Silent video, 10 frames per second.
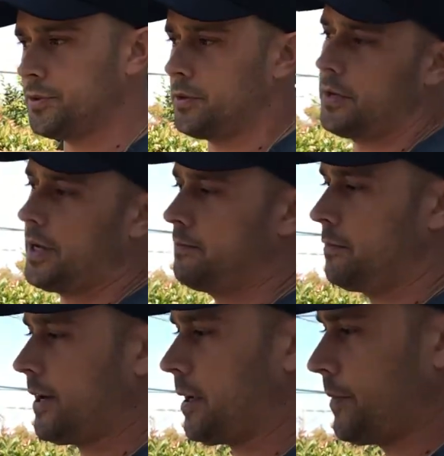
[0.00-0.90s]
do, what I
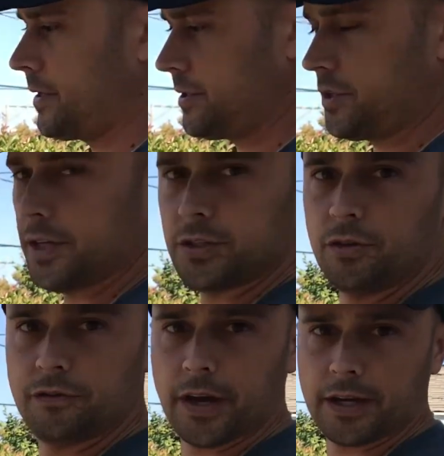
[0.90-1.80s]
recommend, is you get
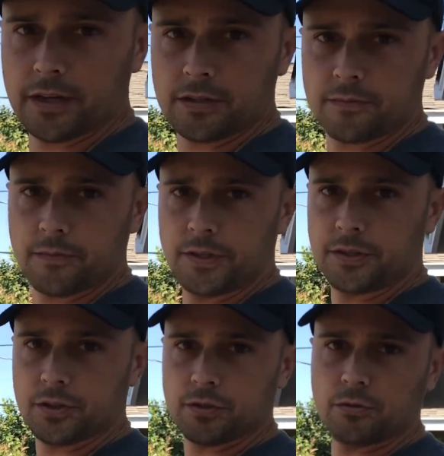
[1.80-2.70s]
two ficus
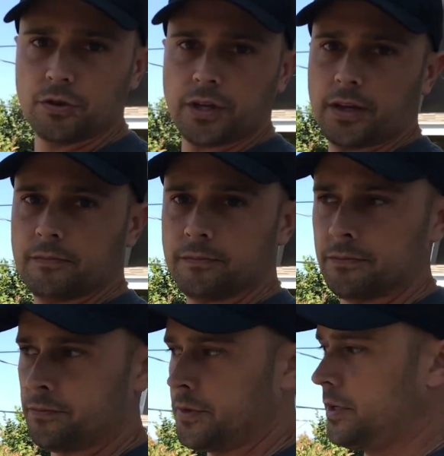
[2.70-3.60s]
and you just rotate them.
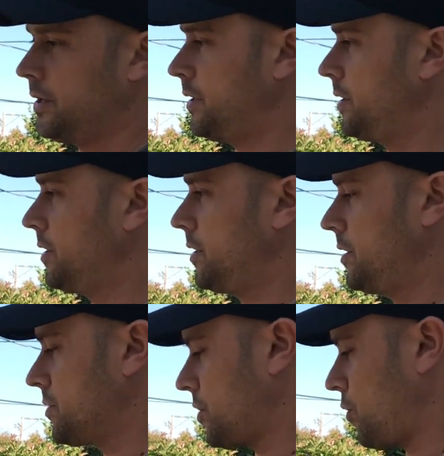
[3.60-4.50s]

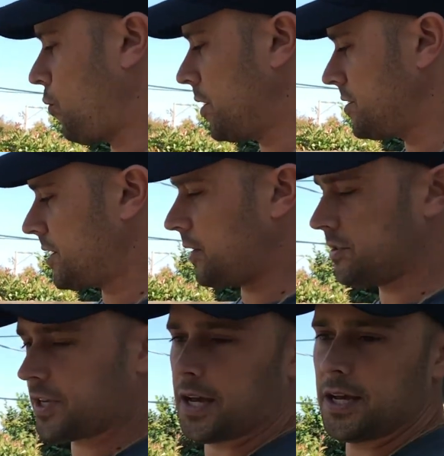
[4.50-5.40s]
So one's
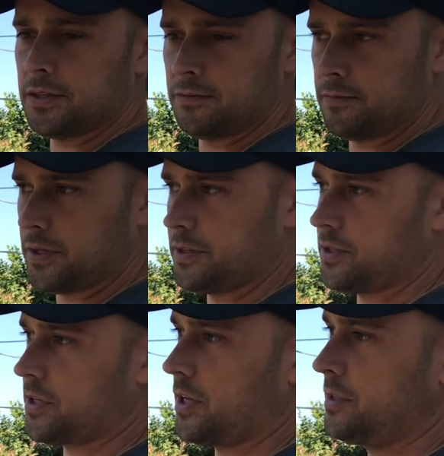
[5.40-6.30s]
outside in
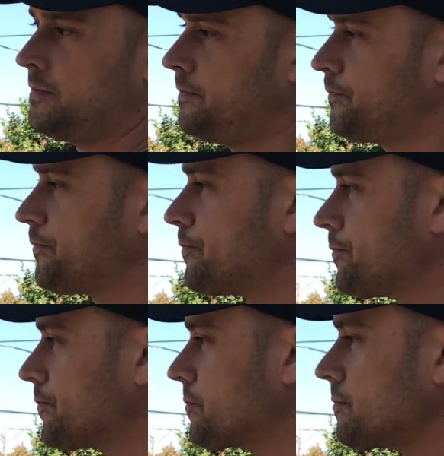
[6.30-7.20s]
the sun,
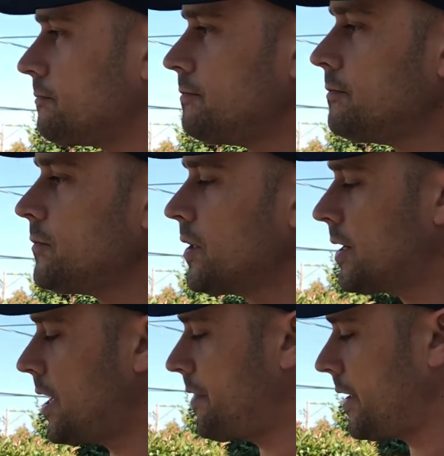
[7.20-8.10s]

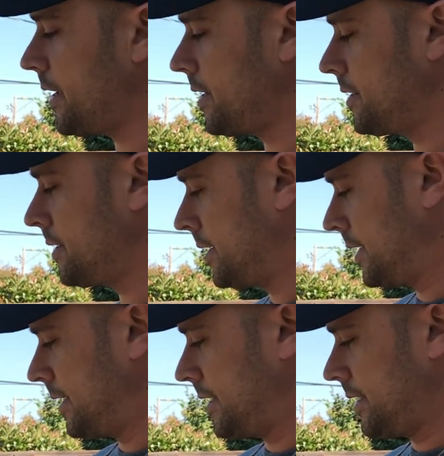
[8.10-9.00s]
and then
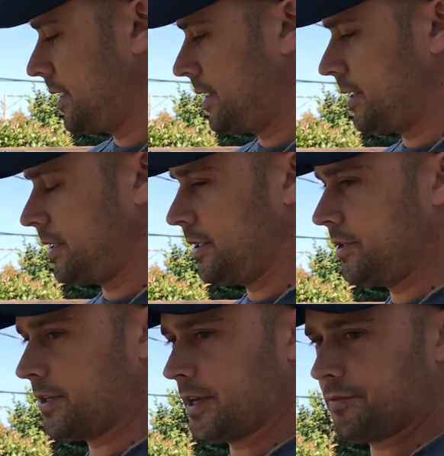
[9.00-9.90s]

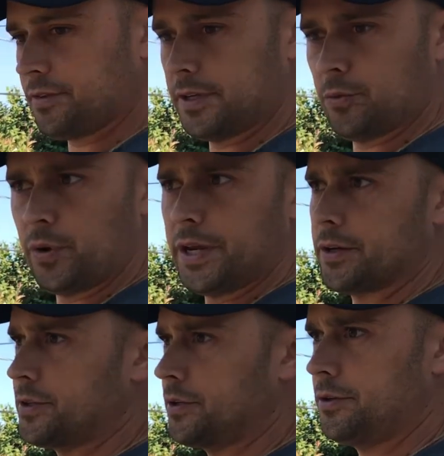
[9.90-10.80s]
every
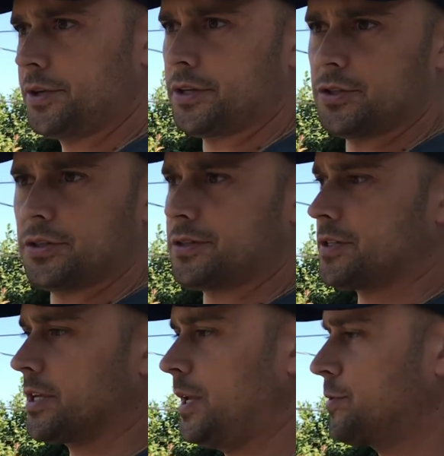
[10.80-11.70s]
week or two you can
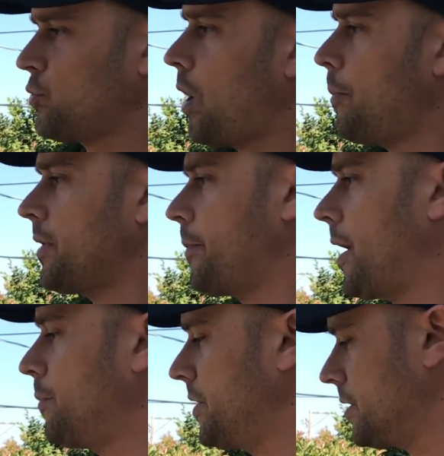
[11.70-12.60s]
just keep swapping them
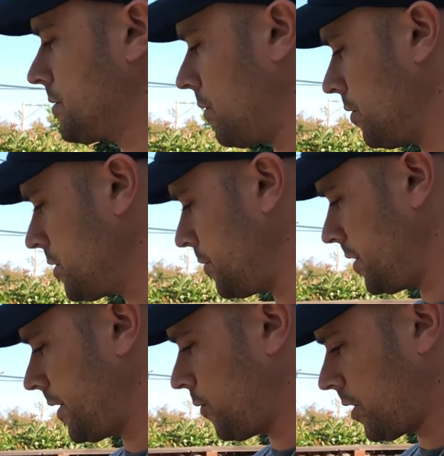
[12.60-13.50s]
out, because
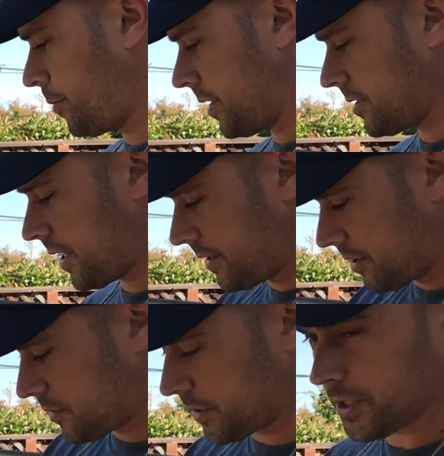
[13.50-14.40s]
ultimately they want to be inside.
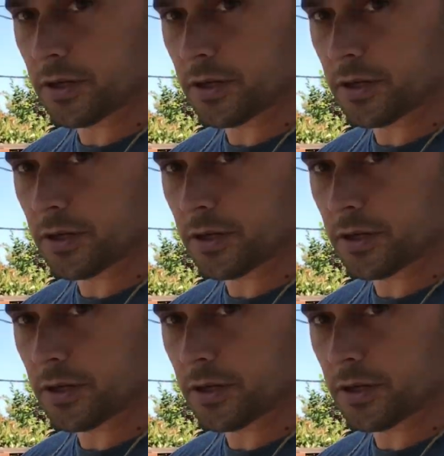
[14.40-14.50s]
This is what they